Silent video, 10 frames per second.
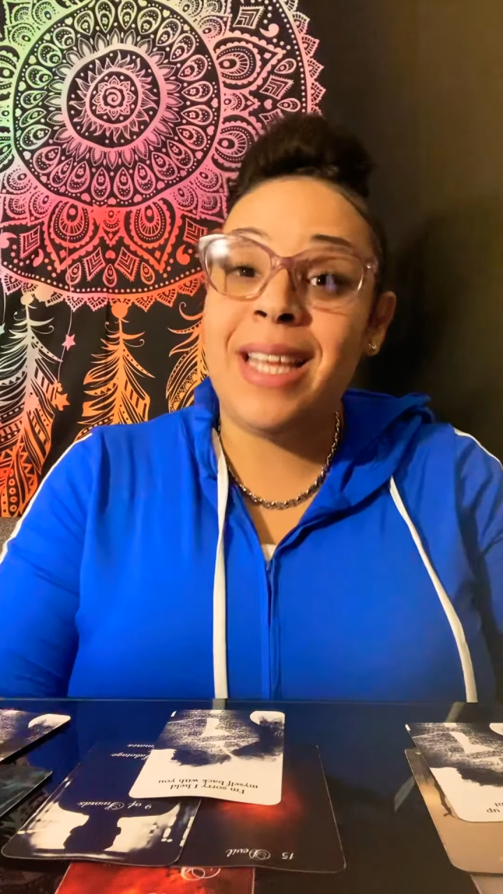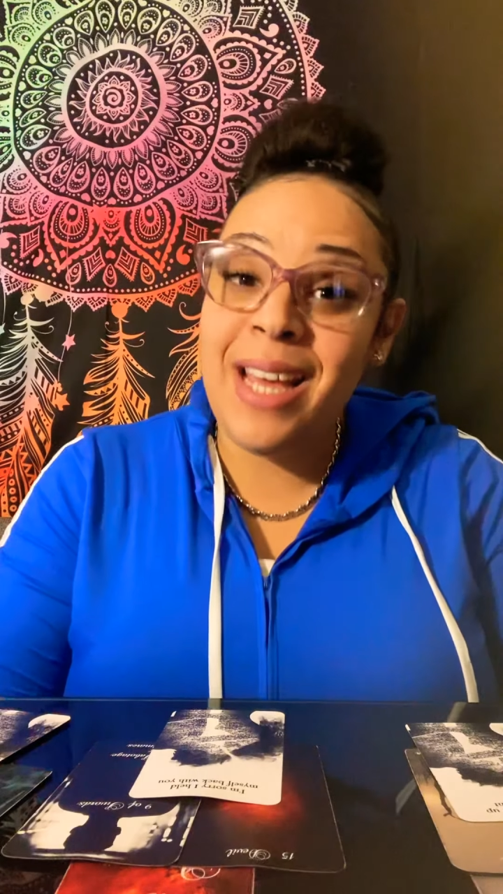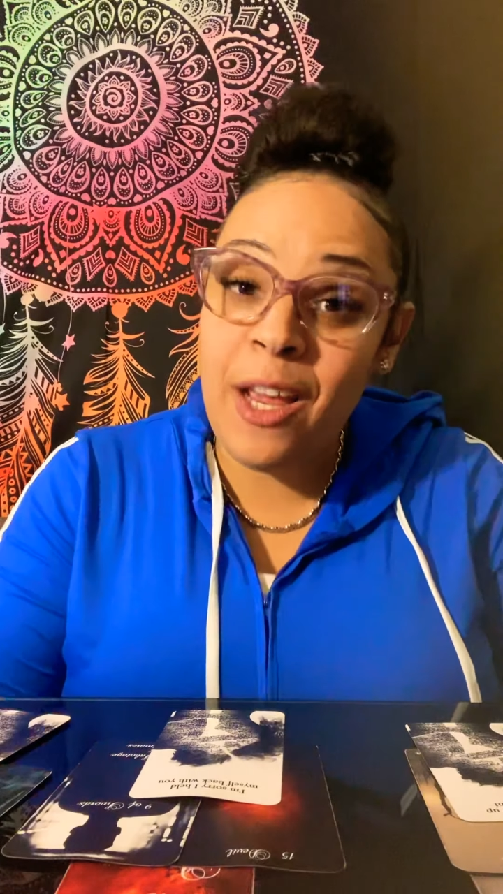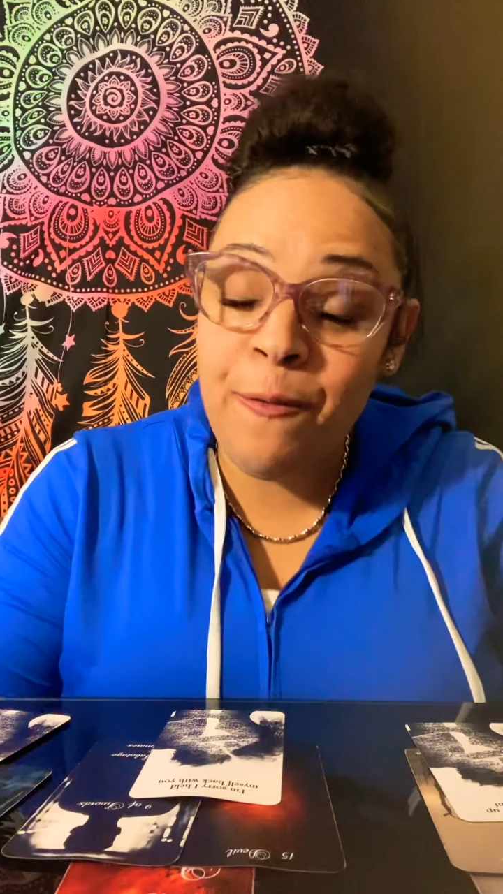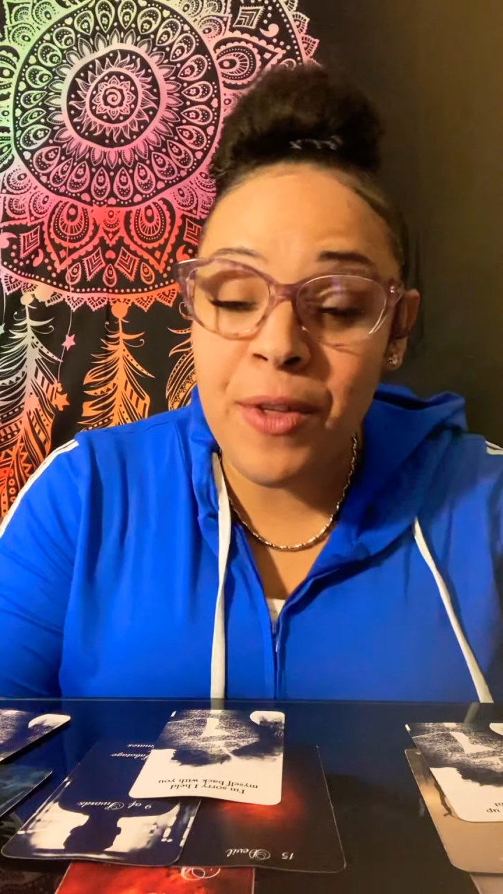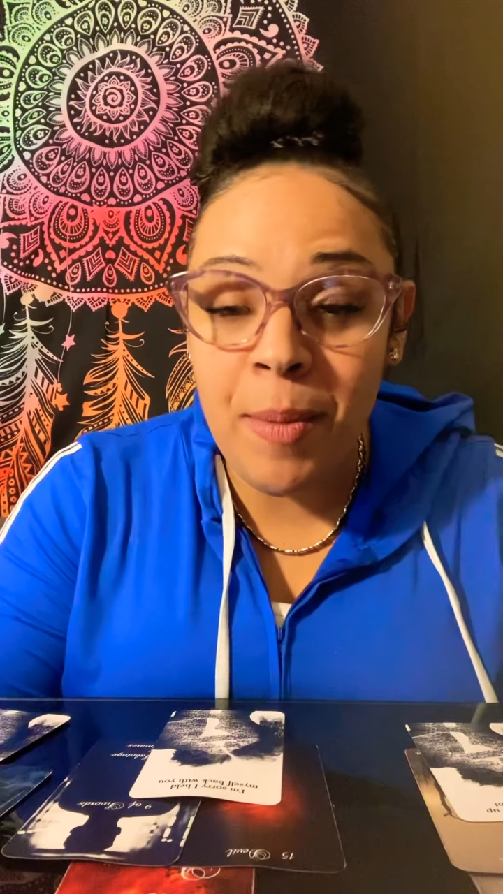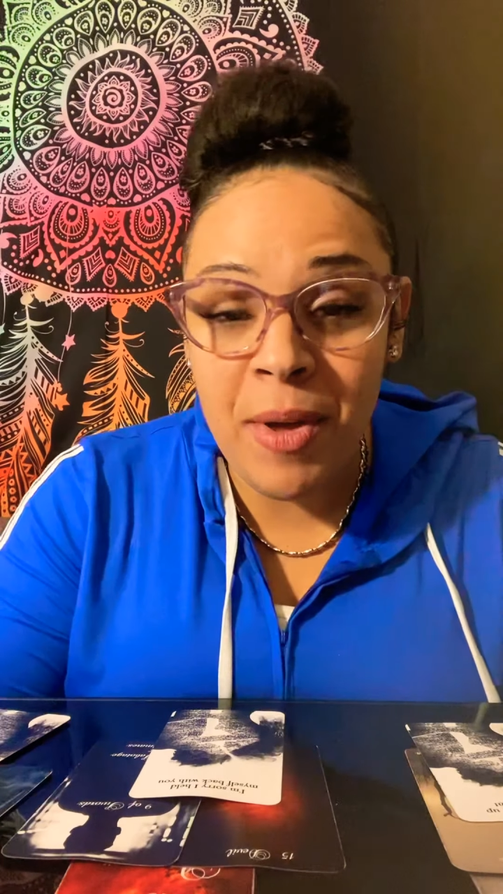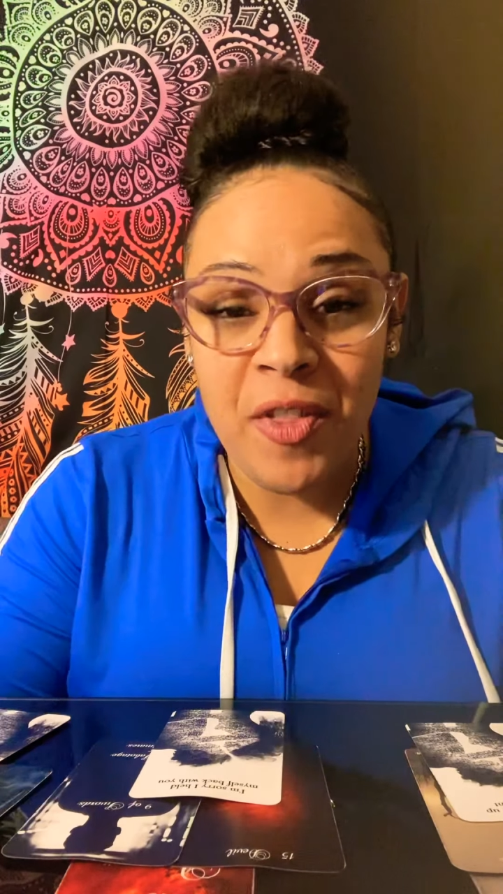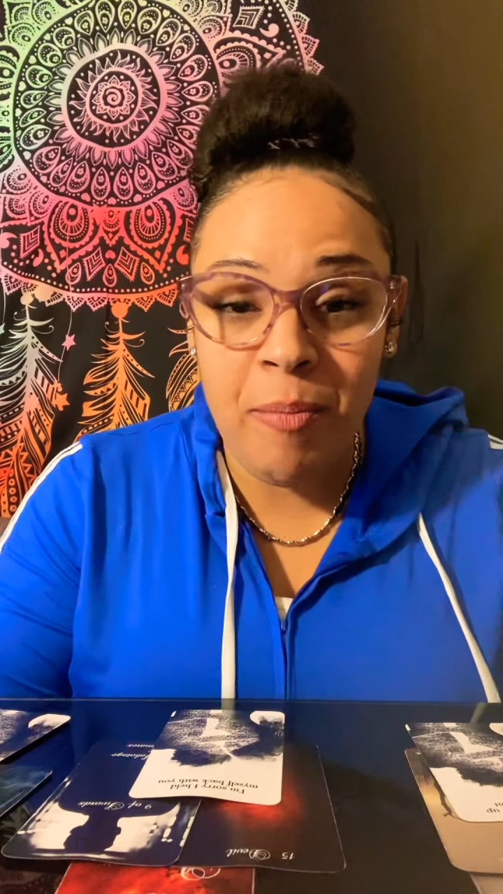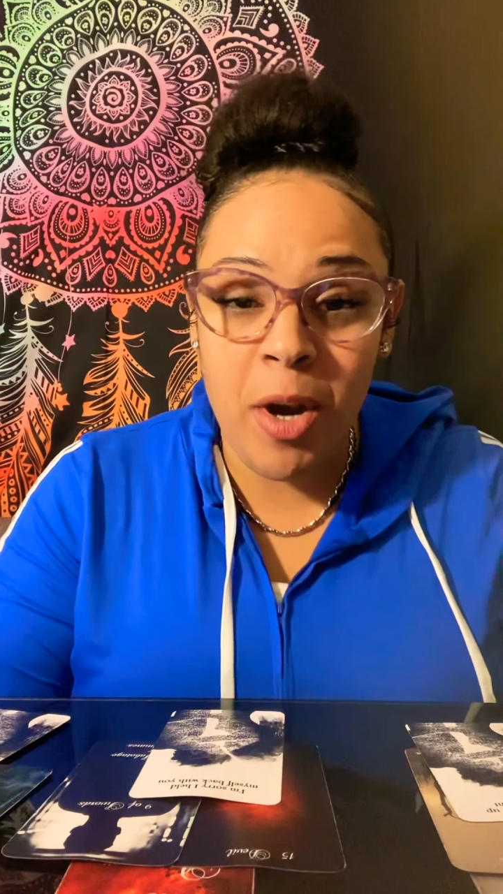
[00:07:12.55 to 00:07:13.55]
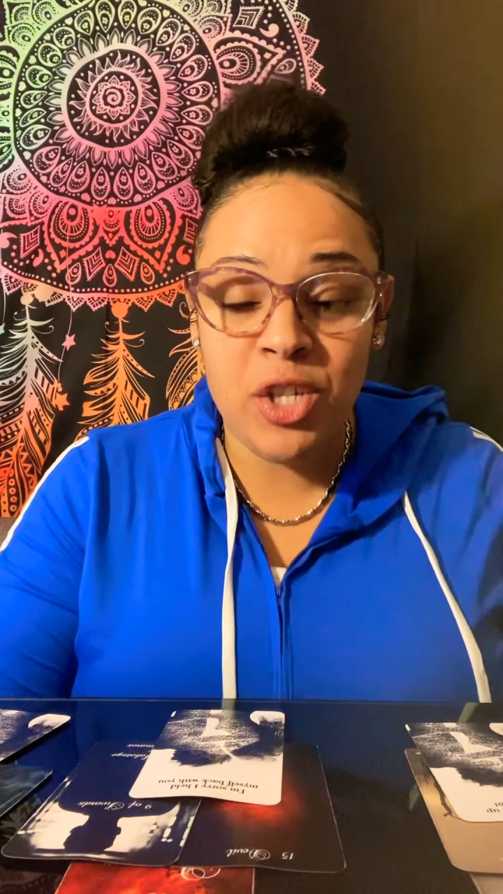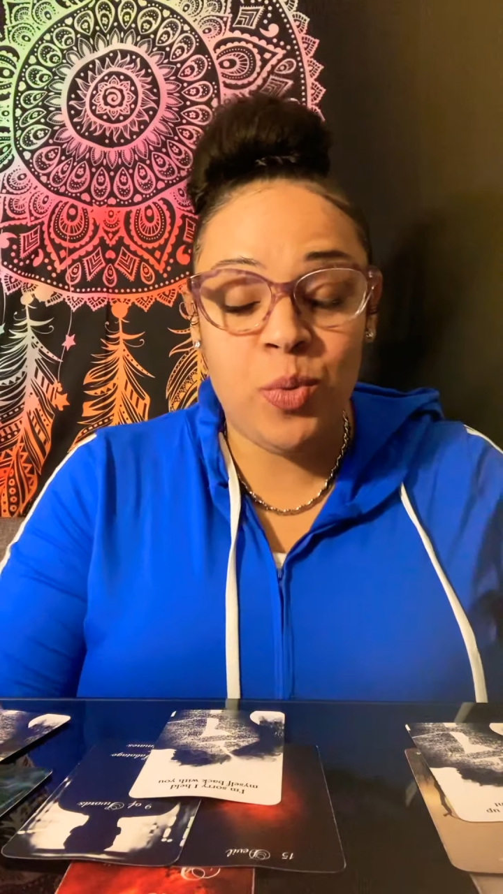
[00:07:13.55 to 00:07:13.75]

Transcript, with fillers: it for the month of March